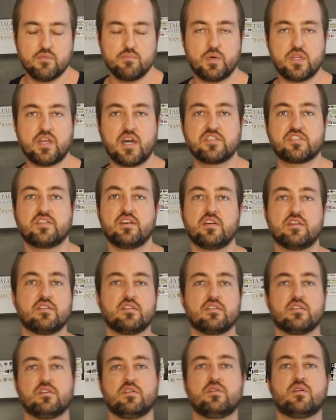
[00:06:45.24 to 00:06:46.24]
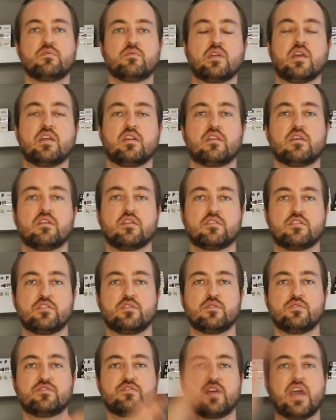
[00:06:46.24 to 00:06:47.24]
But that's it. You don't need to
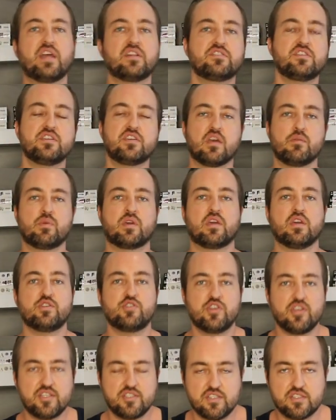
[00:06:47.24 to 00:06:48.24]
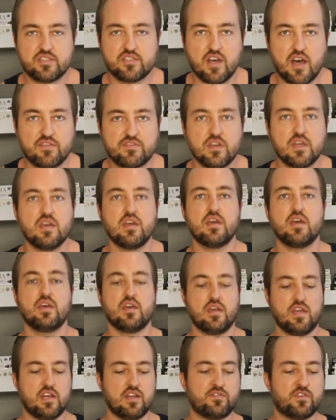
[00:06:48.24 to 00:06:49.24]
do fancy, gimmicky, cheesy stuff.
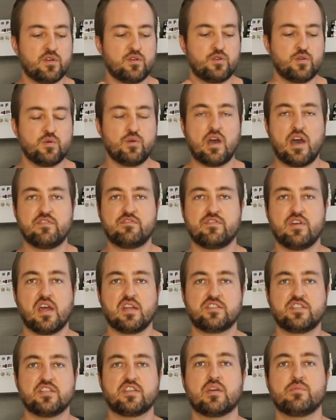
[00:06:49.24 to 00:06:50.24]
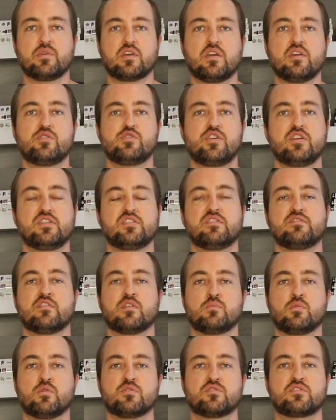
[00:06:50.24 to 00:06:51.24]
And if you do have fancy, gimmicky, cheesy
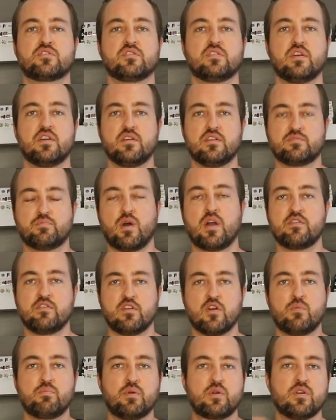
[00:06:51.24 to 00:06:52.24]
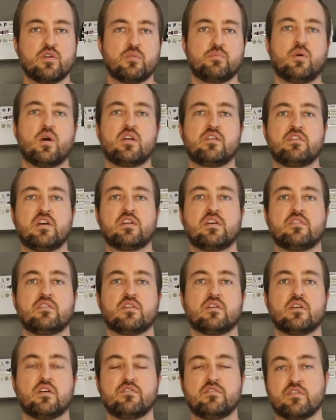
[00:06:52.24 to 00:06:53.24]
verbals as part of your opener or part of
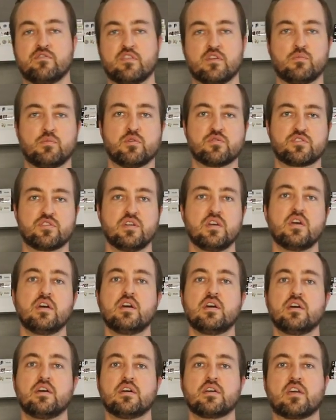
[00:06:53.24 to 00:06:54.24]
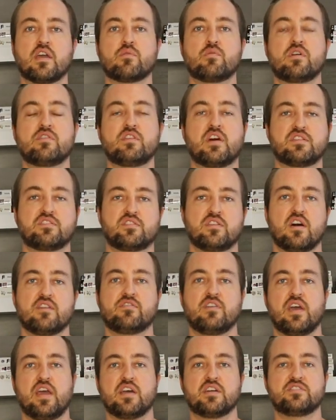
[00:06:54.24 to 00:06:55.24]
any of your verbals, get rid of that
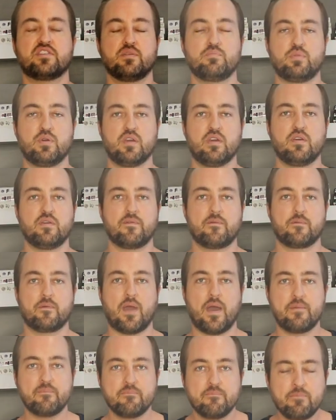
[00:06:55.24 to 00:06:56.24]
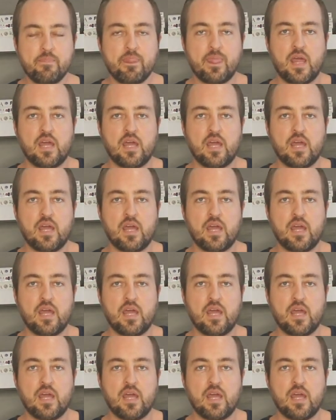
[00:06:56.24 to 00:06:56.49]
stuff ASAP, okay?